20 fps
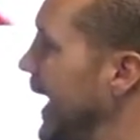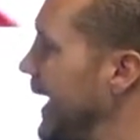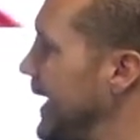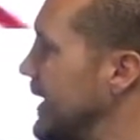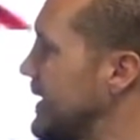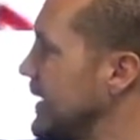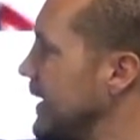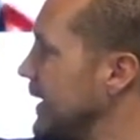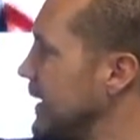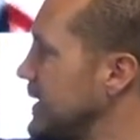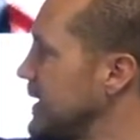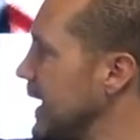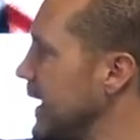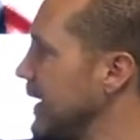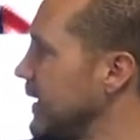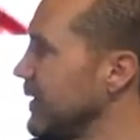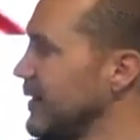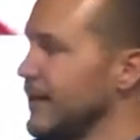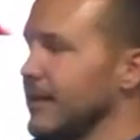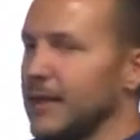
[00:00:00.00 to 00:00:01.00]
and it's going to take
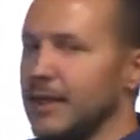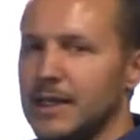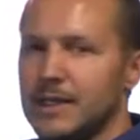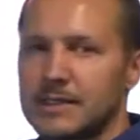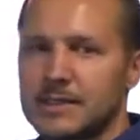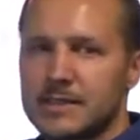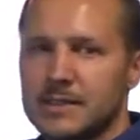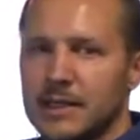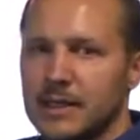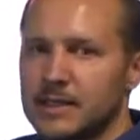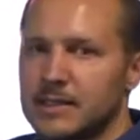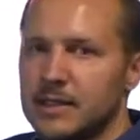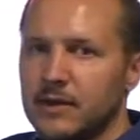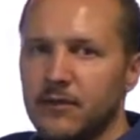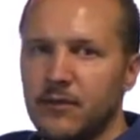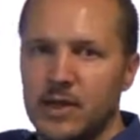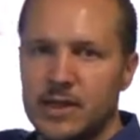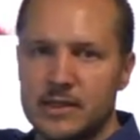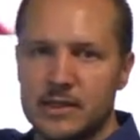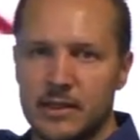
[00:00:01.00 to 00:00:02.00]
at least 60
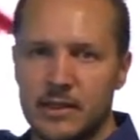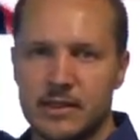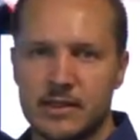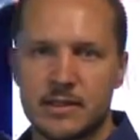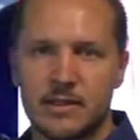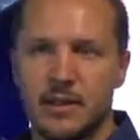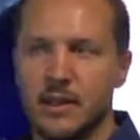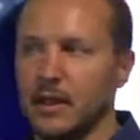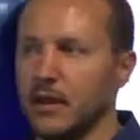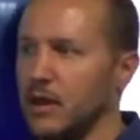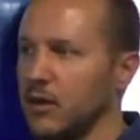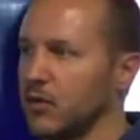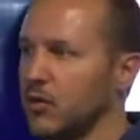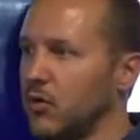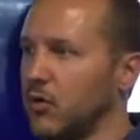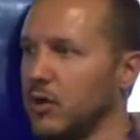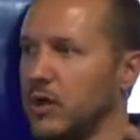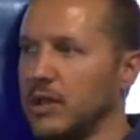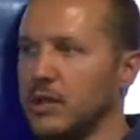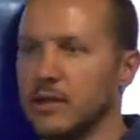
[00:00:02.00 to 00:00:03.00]
visits,
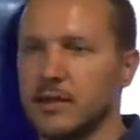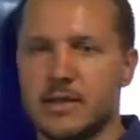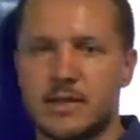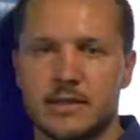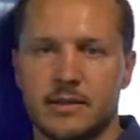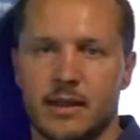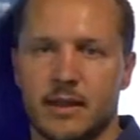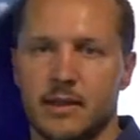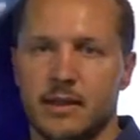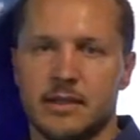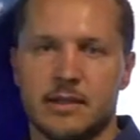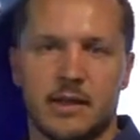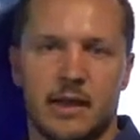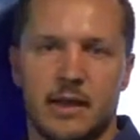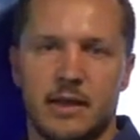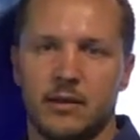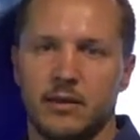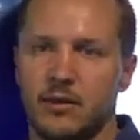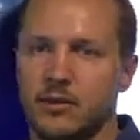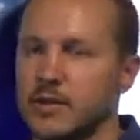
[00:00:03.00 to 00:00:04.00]
according to the studies. I
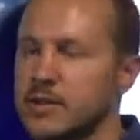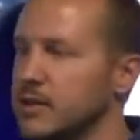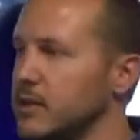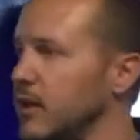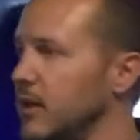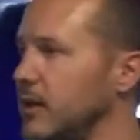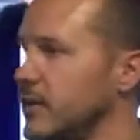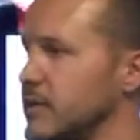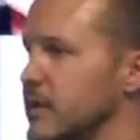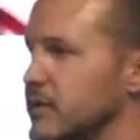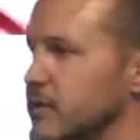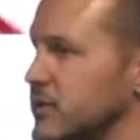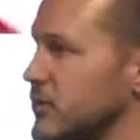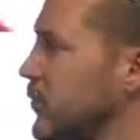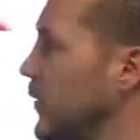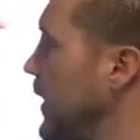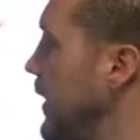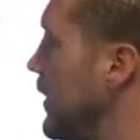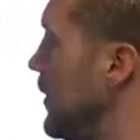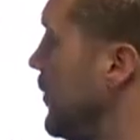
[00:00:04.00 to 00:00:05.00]
didn't do the studies, I just
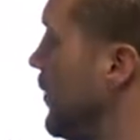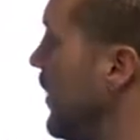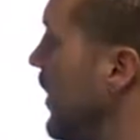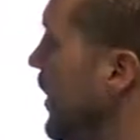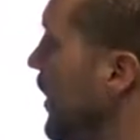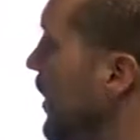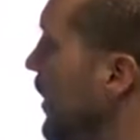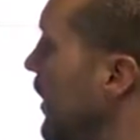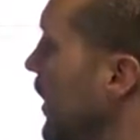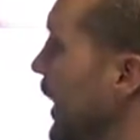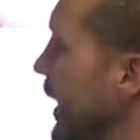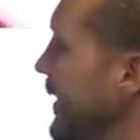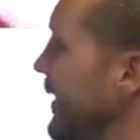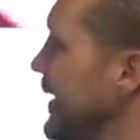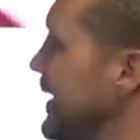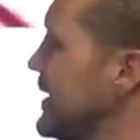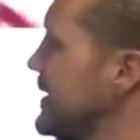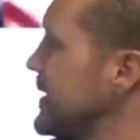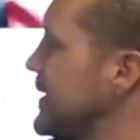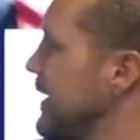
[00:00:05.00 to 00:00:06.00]
read them. At
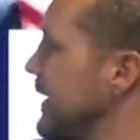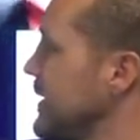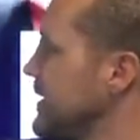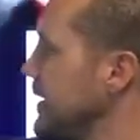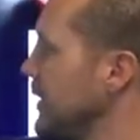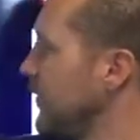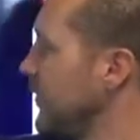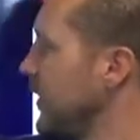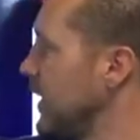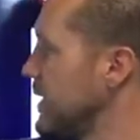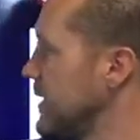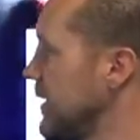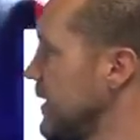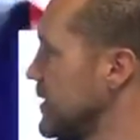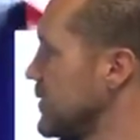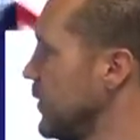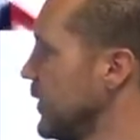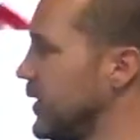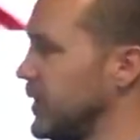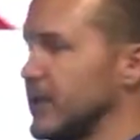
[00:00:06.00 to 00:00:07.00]
least 60
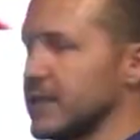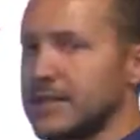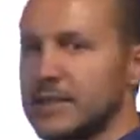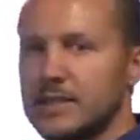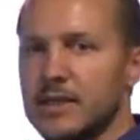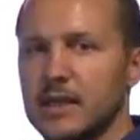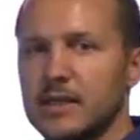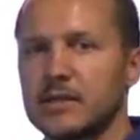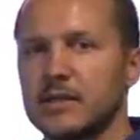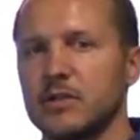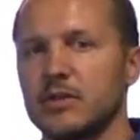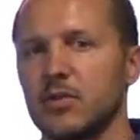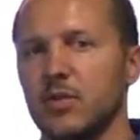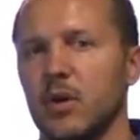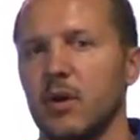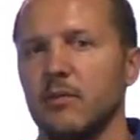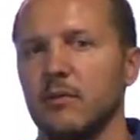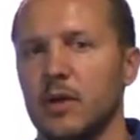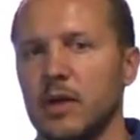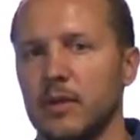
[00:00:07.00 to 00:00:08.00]
visits within a 6 to
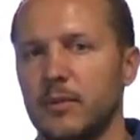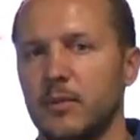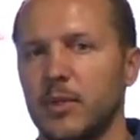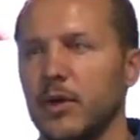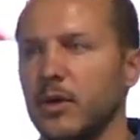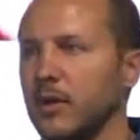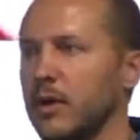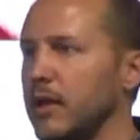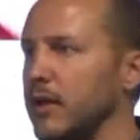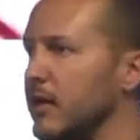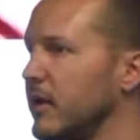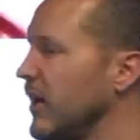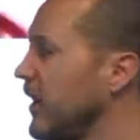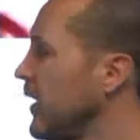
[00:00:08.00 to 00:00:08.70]
12 month period